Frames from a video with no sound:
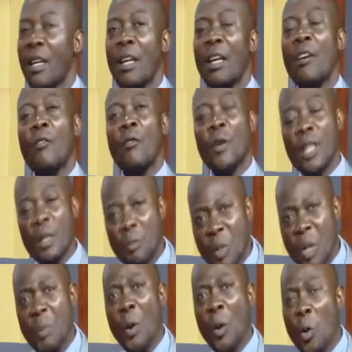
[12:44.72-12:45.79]
For the
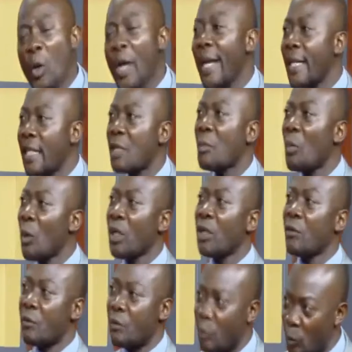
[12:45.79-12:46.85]
people who export
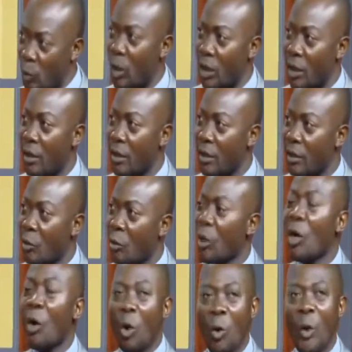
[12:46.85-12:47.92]
food, we
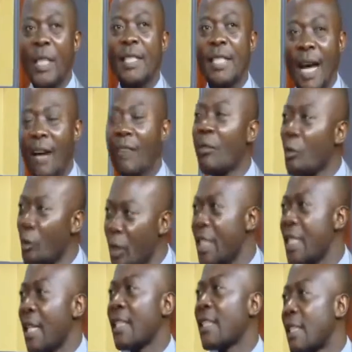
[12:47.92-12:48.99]
always have
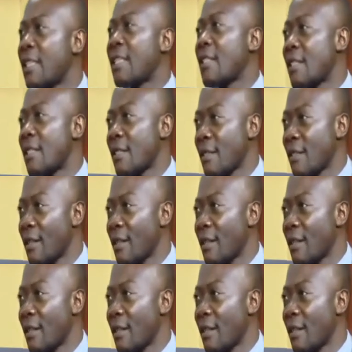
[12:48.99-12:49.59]
rejects.